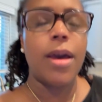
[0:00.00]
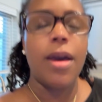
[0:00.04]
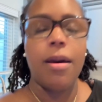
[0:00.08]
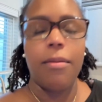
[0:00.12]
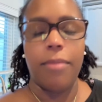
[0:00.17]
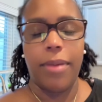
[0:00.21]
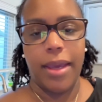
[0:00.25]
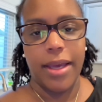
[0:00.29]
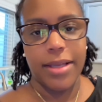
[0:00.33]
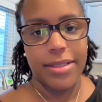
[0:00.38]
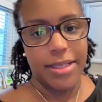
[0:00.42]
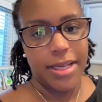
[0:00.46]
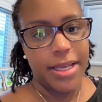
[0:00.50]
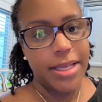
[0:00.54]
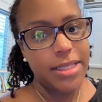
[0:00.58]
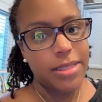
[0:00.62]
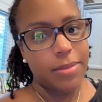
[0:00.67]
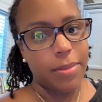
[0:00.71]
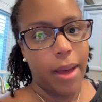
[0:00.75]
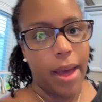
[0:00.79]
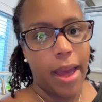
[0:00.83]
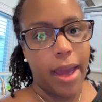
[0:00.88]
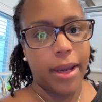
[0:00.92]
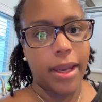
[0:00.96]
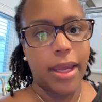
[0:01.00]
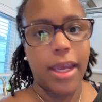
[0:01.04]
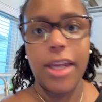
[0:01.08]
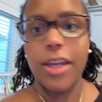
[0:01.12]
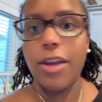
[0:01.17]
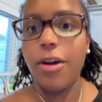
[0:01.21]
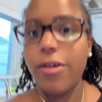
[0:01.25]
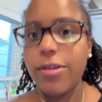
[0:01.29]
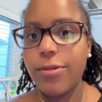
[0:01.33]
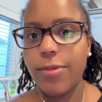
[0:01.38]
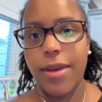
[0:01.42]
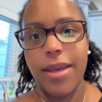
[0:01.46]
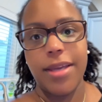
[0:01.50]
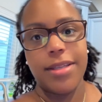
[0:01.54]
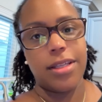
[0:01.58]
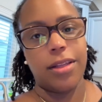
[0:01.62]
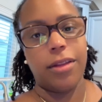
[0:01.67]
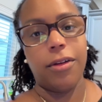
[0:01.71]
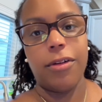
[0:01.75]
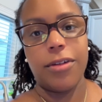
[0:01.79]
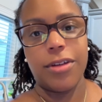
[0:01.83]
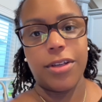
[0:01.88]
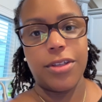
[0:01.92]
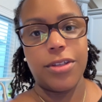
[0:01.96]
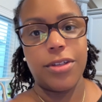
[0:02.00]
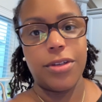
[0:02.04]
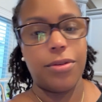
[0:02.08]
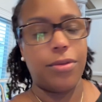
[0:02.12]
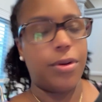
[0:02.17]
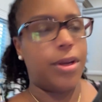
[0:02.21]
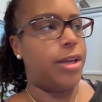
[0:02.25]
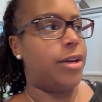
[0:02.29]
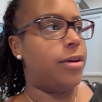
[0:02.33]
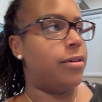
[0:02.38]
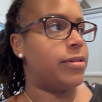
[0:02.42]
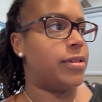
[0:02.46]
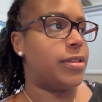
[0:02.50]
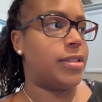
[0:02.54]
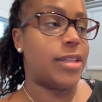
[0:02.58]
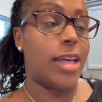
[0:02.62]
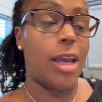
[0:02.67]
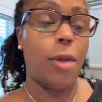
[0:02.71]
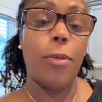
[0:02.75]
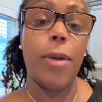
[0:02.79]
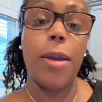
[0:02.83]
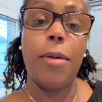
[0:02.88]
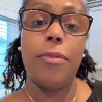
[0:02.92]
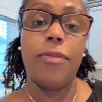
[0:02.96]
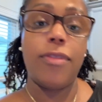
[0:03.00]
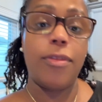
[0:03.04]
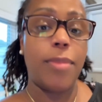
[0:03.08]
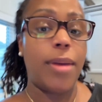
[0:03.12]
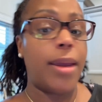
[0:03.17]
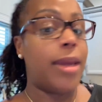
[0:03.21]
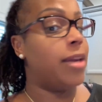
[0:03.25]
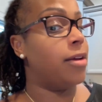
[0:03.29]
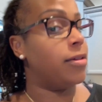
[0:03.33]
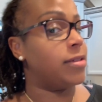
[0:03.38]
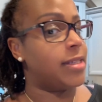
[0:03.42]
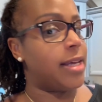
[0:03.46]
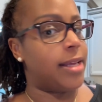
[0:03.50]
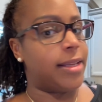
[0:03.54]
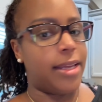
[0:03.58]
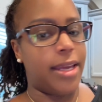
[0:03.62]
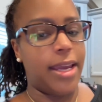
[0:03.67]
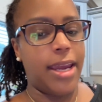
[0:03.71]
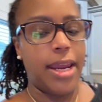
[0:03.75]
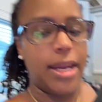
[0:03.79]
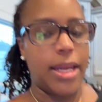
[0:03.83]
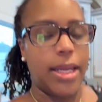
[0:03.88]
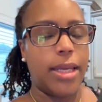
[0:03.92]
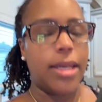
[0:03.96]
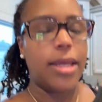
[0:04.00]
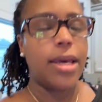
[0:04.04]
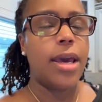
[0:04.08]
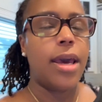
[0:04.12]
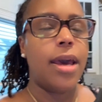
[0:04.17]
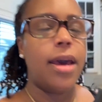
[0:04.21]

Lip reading: Because in his mind, he knows what he's allergic to. He knows to stay away from it. He knows not to eat it.